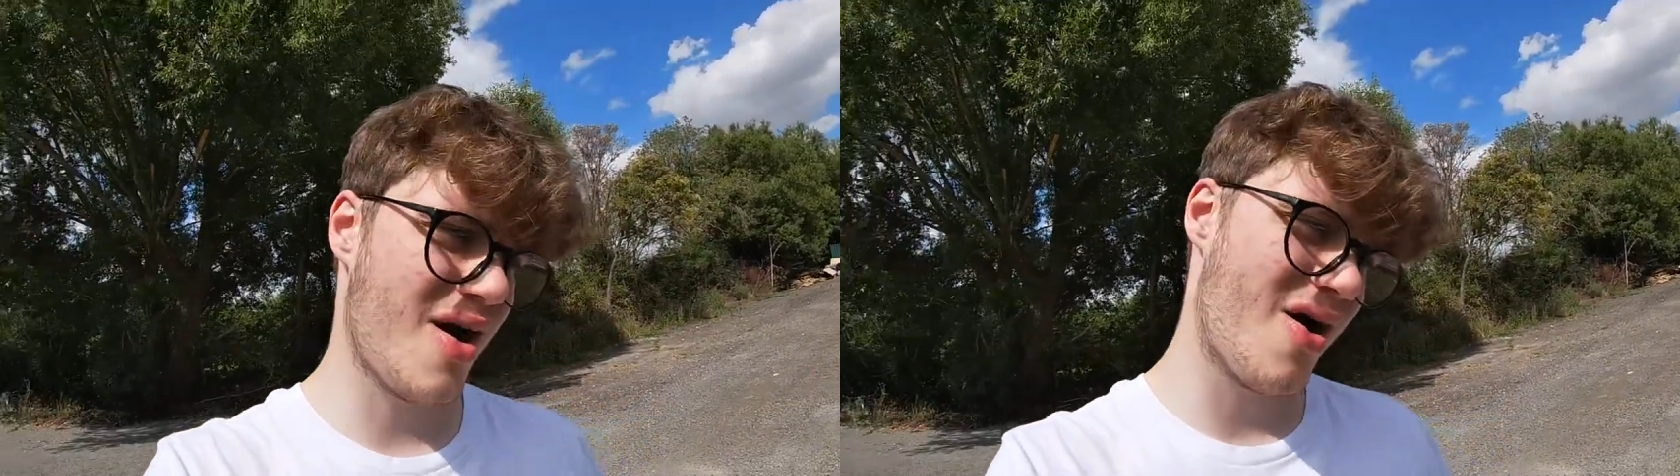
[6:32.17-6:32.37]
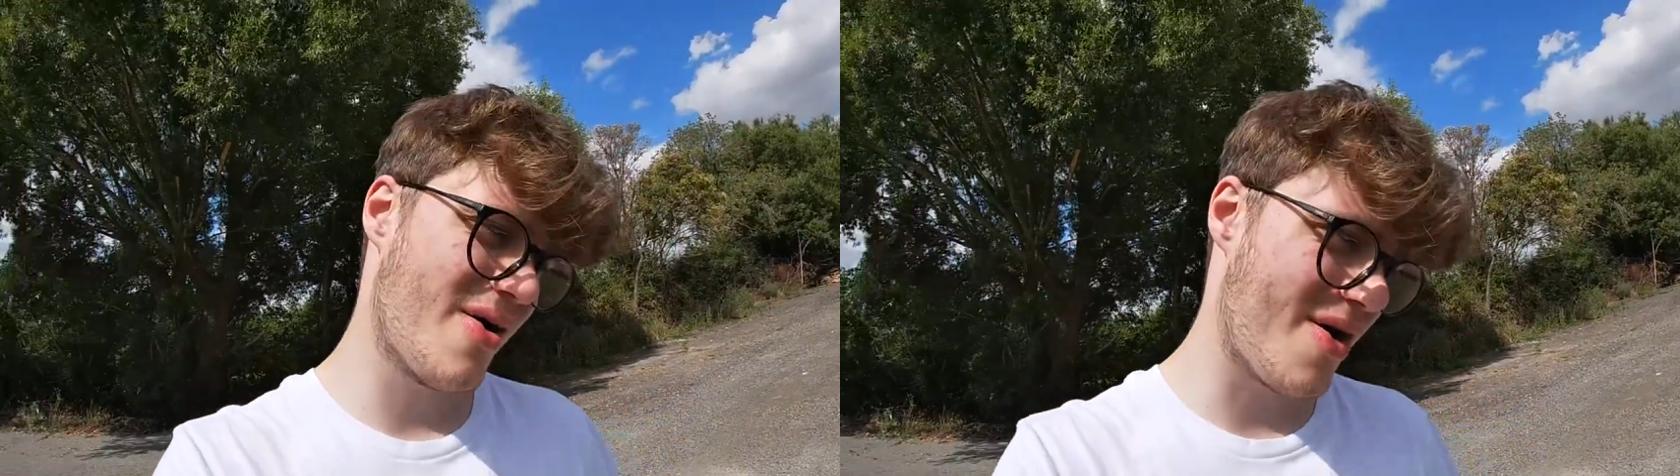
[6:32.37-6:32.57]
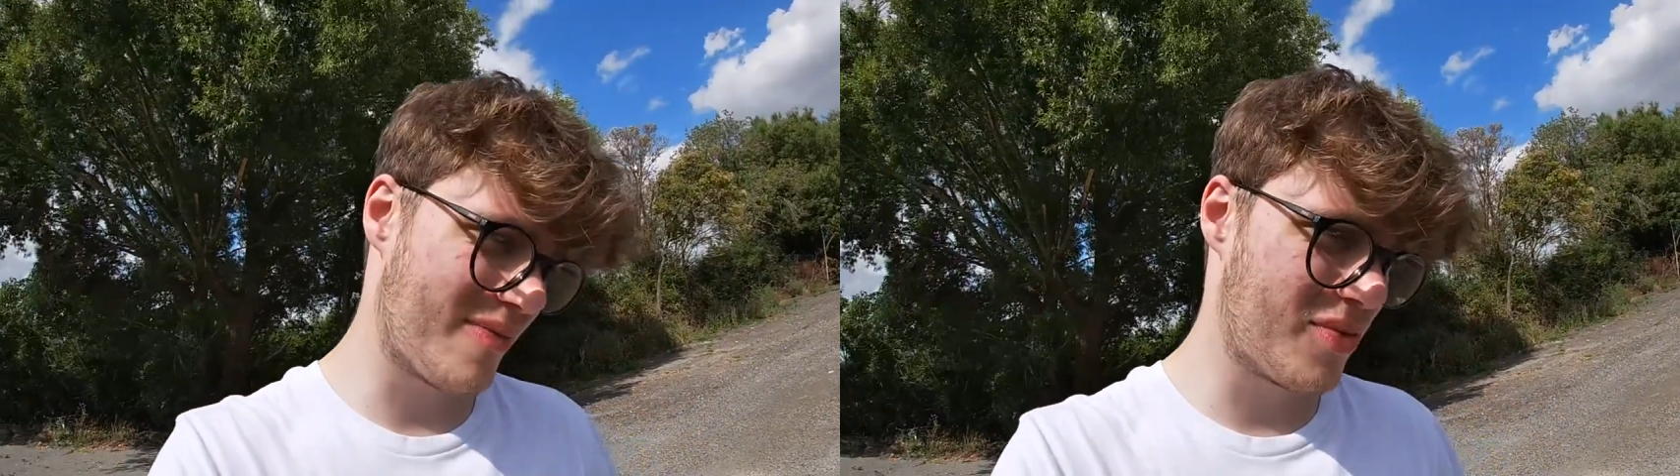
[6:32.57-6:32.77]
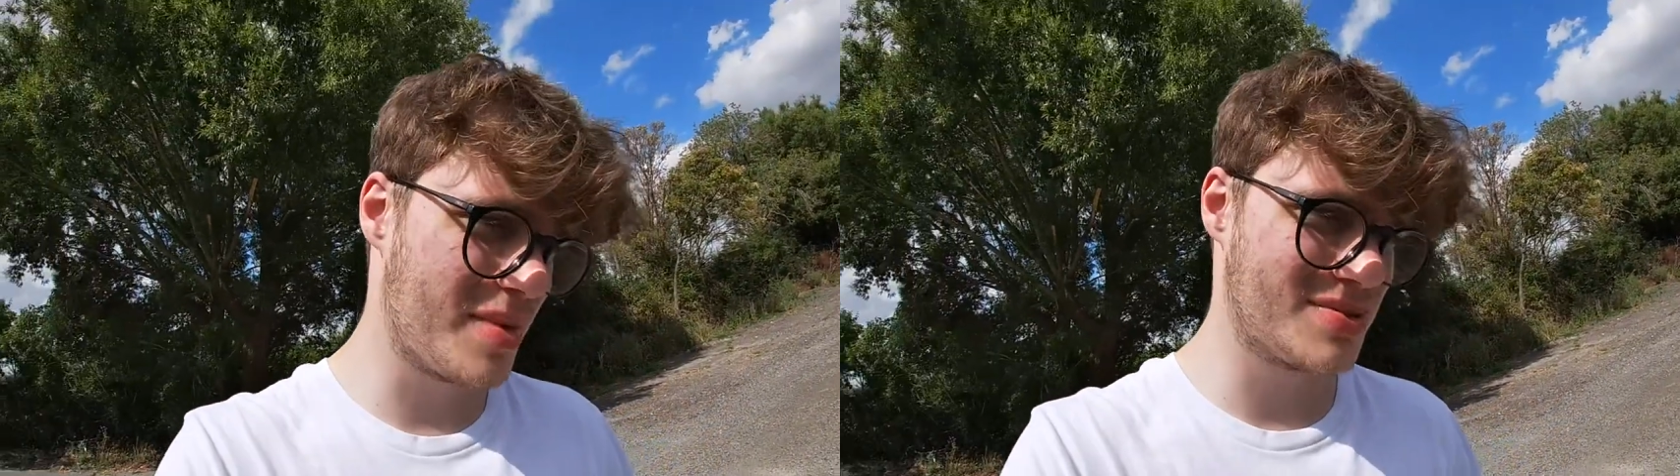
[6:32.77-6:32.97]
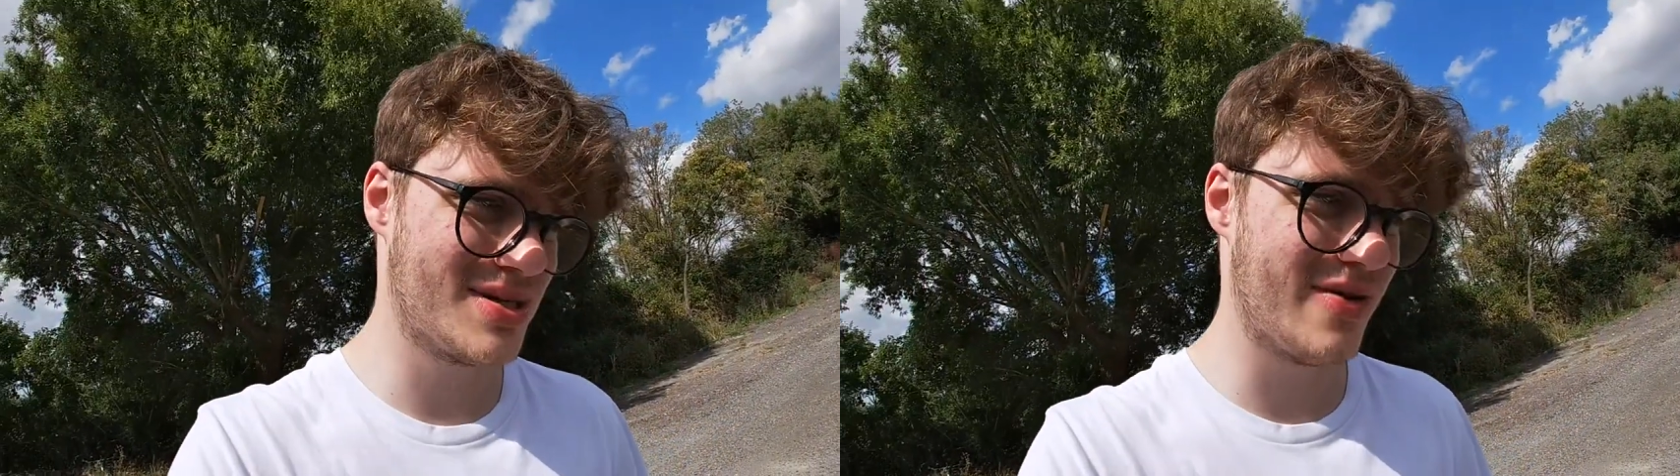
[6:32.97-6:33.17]
I
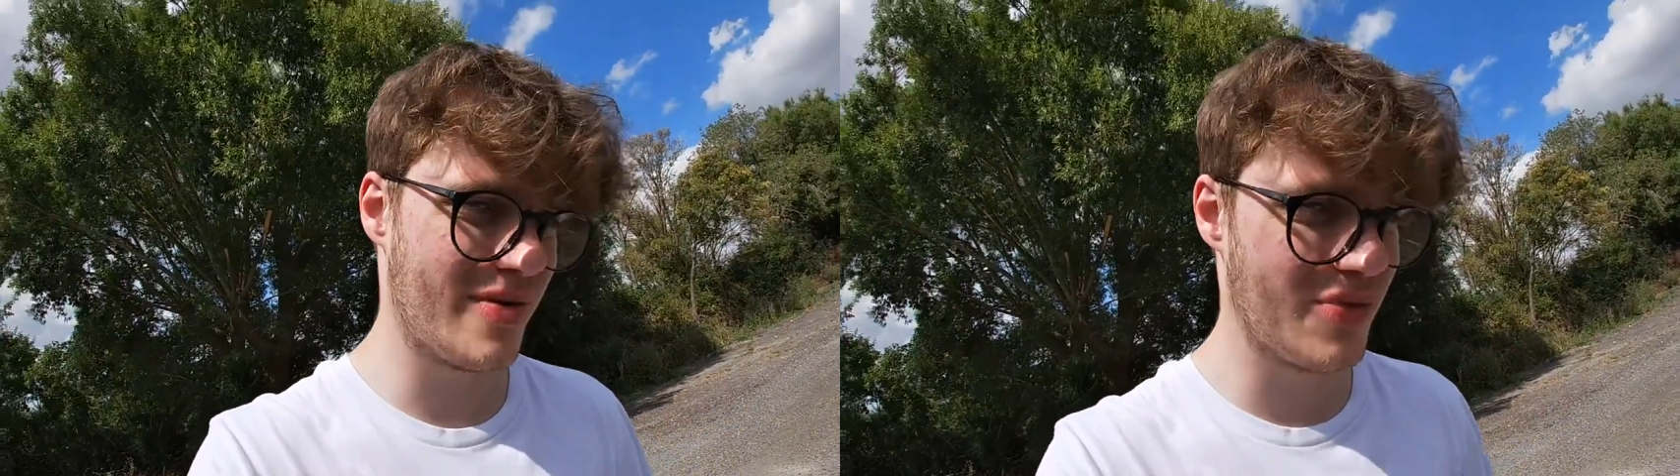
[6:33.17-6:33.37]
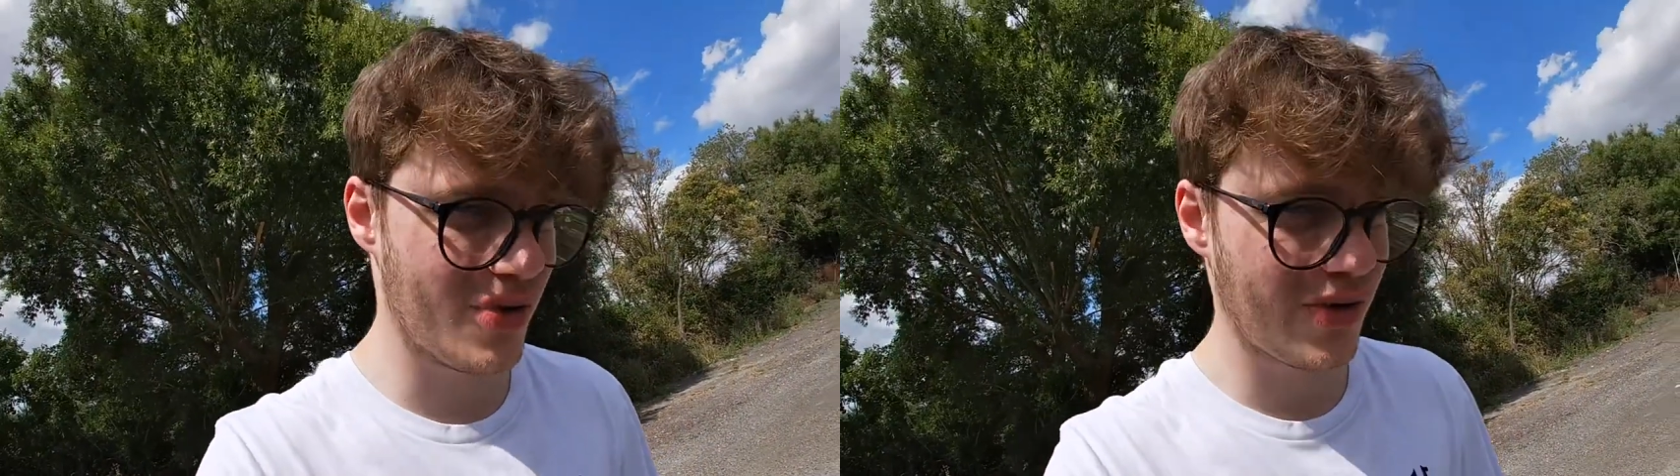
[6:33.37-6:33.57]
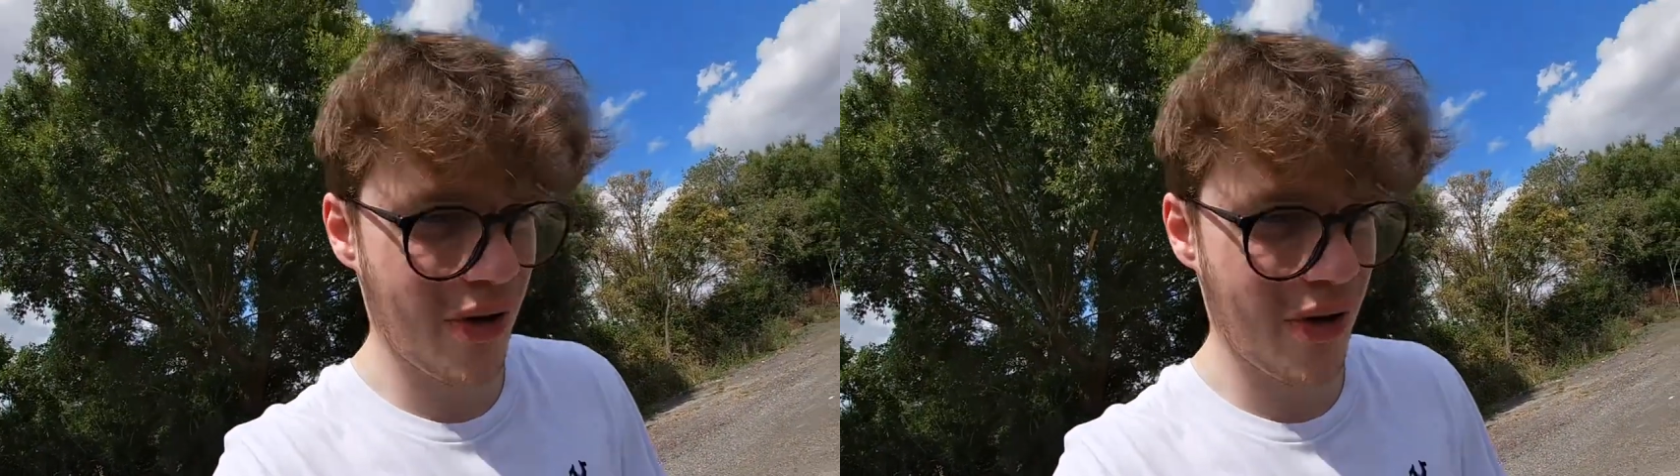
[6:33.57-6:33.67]
promise myself I'm not